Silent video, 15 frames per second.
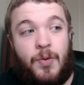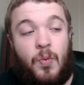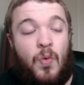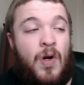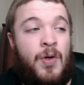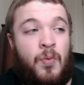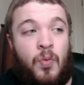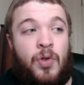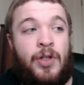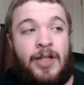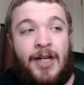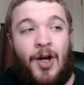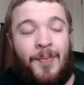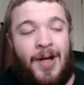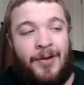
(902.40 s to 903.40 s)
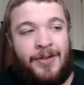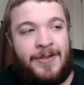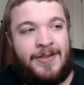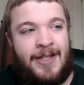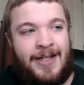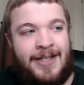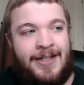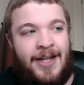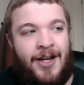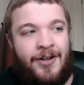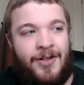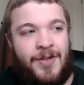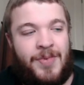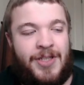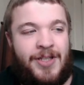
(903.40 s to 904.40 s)
one would help out the
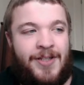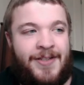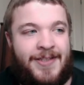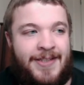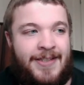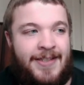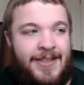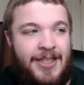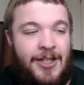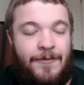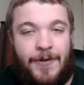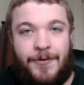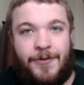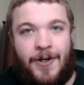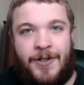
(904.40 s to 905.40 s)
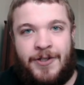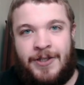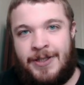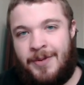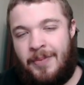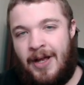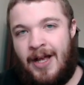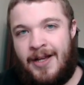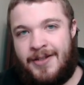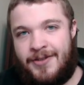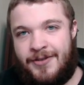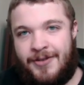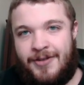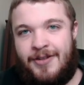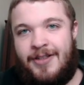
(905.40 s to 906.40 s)
secondary, because if you're rushing the
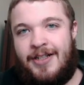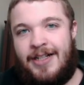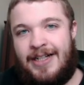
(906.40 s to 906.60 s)
passer,